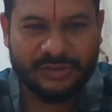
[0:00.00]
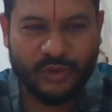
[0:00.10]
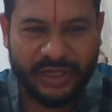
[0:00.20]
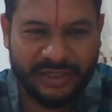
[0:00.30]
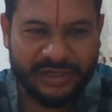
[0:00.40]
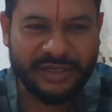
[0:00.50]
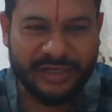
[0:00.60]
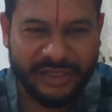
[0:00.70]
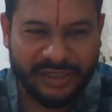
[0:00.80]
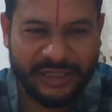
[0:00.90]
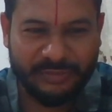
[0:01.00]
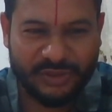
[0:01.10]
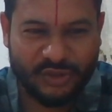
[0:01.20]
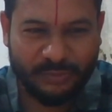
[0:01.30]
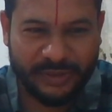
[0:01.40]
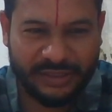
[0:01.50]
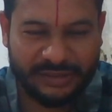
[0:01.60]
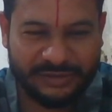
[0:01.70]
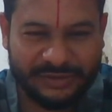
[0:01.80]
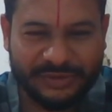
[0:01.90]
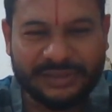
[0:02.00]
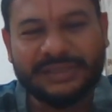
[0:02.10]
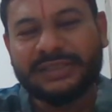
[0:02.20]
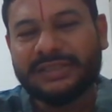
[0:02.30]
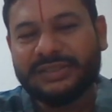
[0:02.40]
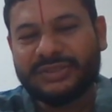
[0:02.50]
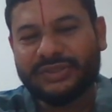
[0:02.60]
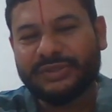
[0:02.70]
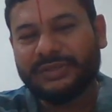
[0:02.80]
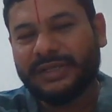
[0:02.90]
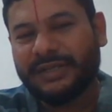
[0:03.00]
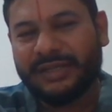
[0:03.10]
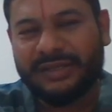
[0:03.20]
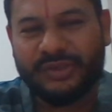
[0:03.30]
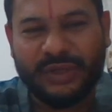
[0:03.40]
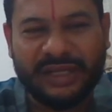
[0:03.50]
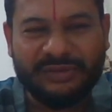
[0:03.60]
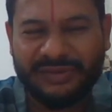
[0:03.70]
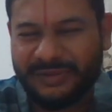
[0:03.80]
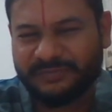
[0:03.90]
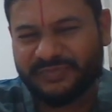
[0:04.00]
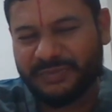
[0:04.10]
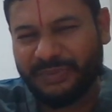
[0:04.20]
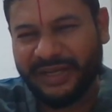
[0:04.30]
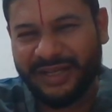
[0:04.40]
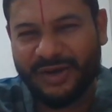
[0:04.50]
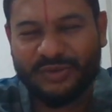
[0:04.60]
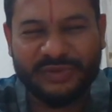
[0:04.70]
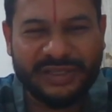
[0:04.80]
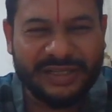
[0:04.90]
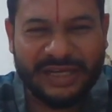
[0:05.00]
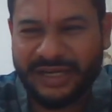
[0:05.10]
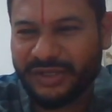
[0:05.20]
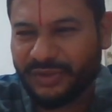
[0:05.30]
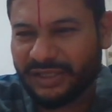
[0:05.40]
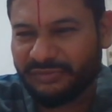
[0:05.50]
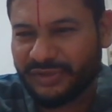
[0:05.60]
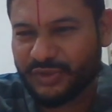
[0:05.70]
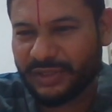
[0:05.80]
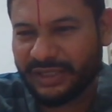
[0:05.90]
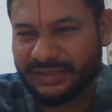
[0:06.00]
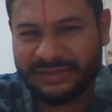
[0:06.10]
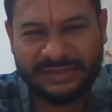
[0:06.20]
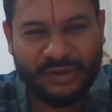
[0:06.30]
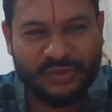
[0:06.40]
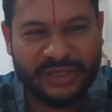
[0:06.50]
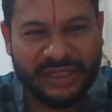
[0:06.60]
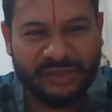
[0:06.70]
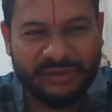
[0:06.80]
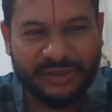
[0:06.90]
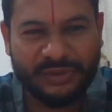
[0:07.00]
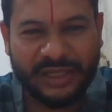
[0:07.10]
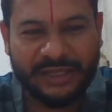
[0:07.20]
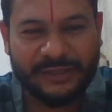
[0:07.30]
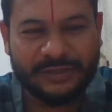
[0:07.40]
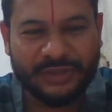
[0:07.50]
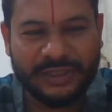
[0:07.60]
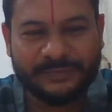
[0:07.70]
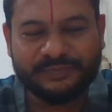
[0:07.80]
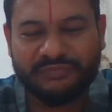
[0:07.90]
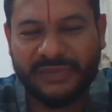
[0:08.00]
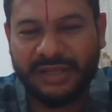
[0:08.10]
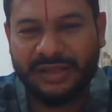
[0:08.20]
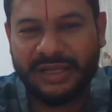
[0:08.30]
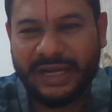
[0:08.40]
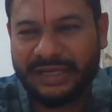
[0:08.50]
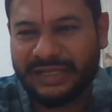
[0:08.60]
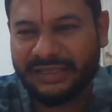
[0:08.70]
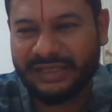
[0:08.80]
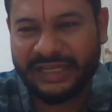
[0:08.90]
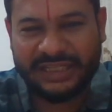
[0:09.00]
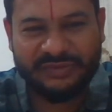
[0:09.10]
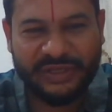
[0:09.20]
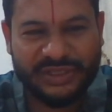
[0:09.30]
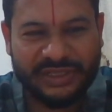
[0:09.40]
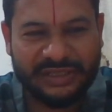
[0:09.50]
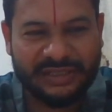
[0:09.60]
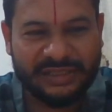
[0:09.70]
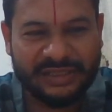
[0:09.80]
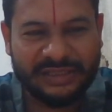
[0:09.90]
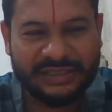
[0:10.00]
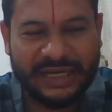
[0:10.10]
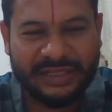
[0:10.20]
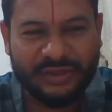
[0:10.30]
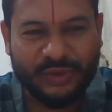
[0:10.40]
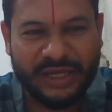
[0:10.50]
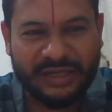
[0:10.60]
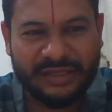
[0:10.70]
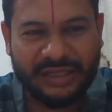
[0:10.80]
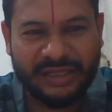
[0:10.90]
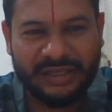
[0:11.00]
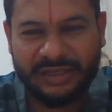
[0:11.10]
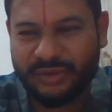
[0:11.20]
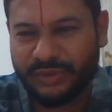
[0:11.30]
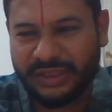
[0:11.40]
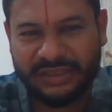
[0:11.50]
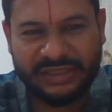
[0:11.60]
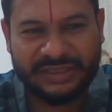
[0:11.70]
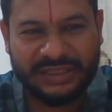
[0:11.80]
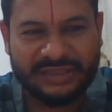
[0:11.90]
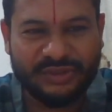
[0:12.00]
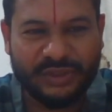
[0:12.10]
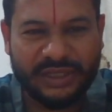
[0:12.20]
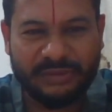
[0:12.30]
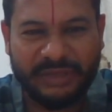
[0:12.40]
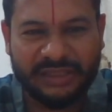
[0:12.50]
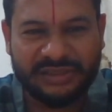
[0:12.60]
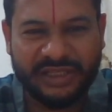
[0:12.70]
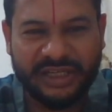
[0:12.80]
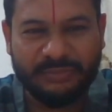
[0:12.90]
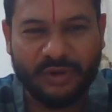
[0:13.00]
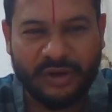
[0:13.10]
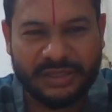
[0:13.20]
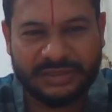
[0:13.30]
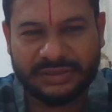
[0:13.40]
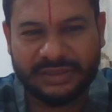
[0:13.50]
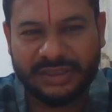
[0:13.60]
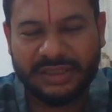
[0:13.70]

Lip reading: Quite irritating, let me stop it. Okay, so you can play around with it, and you can visualize sound any way you like. Okay, and then the next feature that you can do in this is you can make 3D plots.